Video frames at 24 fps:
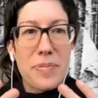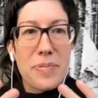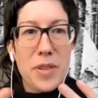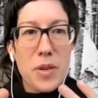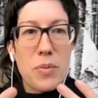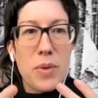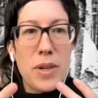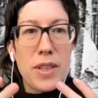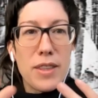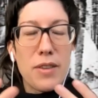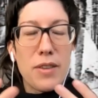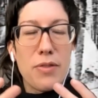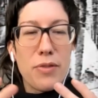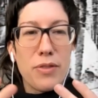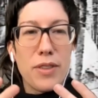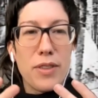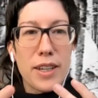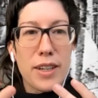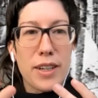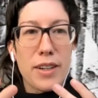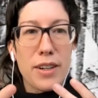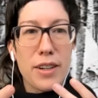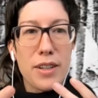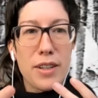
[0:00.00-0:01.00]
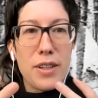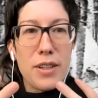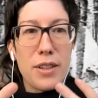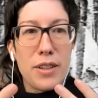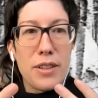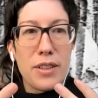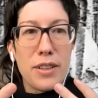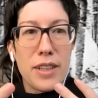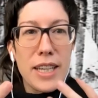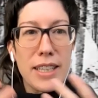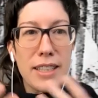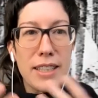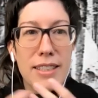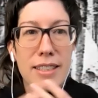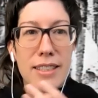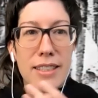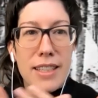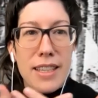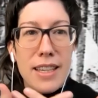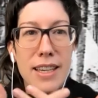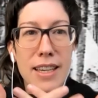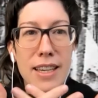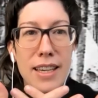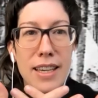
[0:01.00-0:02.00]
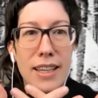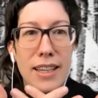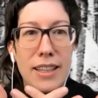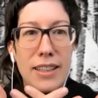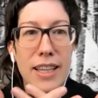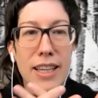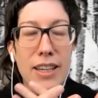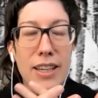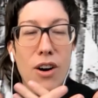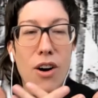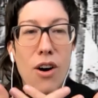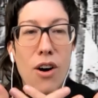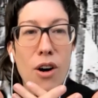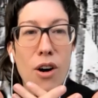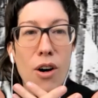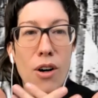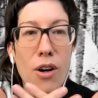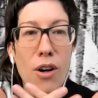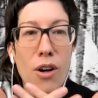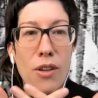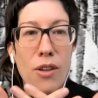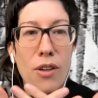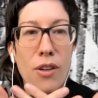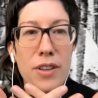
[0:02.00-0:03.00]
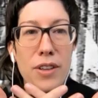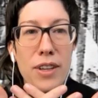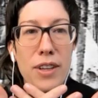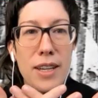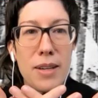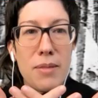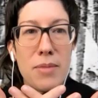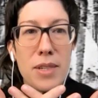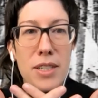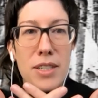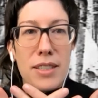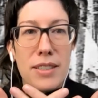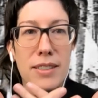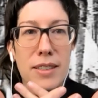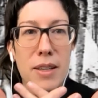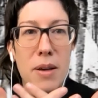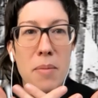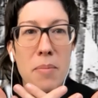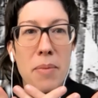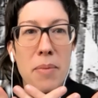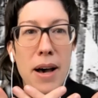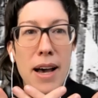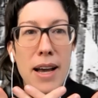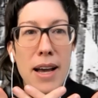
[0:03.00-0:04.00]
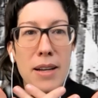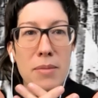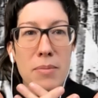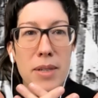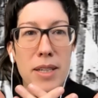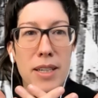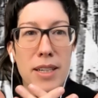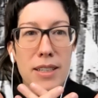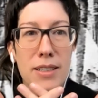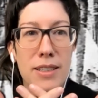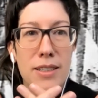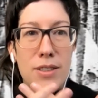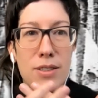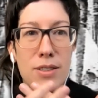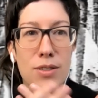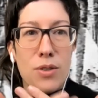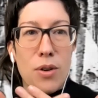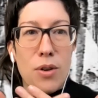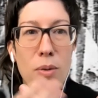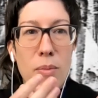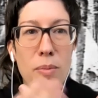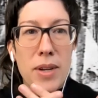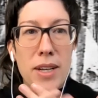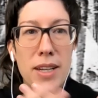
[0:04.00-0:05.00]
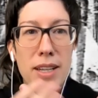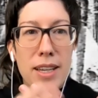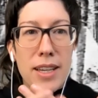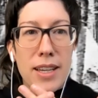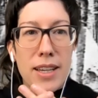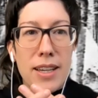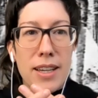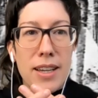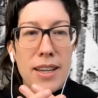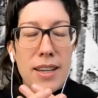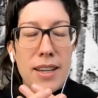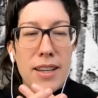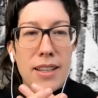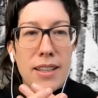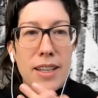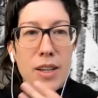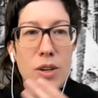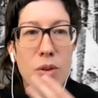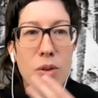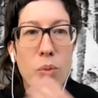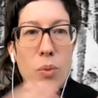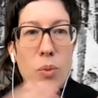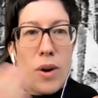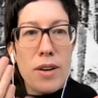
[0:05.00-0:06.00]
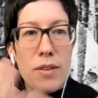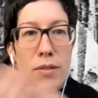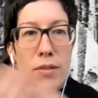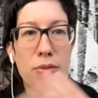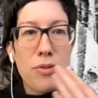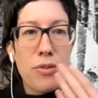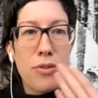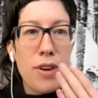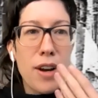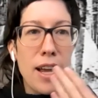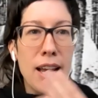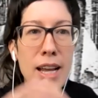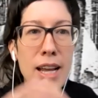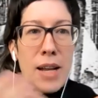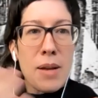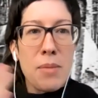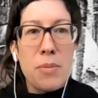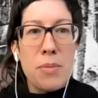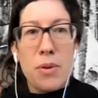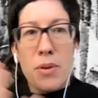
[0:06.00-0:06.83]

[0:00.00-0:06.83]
with the flicker, you're seeing all the images combined because it's so many one frame.